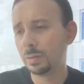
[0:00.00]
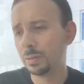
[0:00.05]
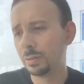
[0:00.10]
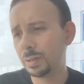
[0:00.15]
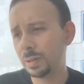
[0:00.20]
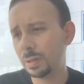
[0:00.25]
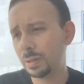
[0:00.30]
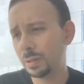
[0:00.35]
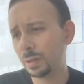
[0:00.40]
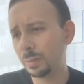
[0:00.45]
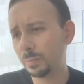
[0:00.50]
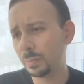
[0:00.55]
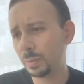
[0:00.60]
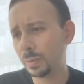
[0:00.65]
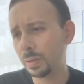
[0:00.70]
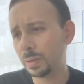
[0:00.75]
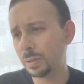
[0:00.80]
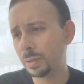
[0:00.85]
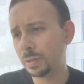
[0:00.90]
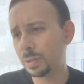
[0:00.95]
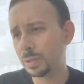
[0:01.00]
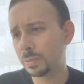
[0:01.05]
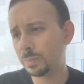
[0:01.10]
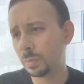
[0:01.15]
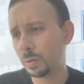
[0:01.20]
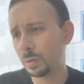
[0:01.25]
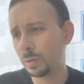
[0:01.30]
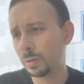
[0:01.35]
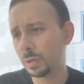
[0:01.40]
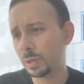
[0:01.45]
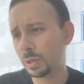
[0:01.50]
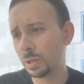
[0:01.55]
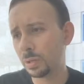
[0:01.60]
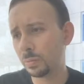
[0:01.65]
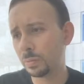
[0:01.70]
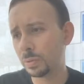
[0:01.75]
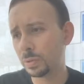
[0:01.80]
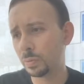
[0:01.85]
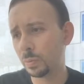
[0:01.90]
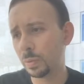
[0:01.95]
The upper end of this bar here
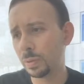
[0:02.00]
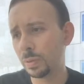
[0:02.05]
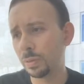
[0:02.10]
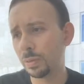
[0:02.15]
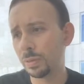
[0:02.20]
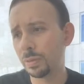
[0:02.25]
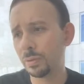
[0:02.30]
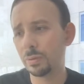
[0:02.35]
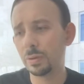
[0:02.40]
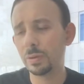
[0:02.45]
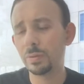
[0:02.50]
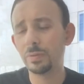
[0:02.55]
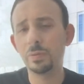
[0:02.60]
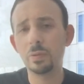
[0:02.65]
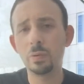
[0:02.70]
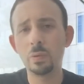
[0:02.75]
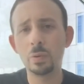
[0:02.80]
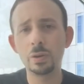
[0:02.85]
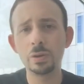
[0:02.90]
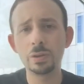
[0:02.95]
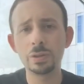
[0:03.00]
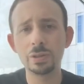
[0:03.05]
was 134.